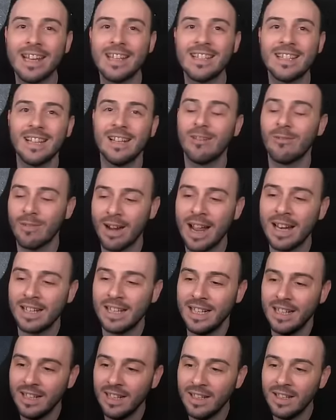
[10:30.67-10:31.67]
is
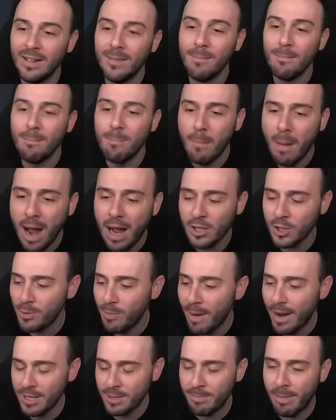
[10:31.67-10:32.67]
already much,
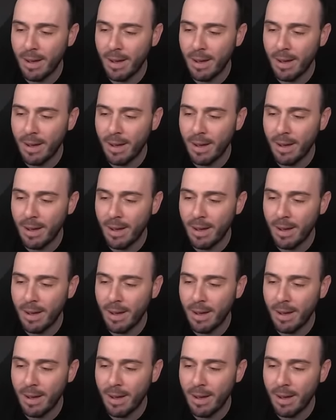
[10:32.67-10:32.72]
much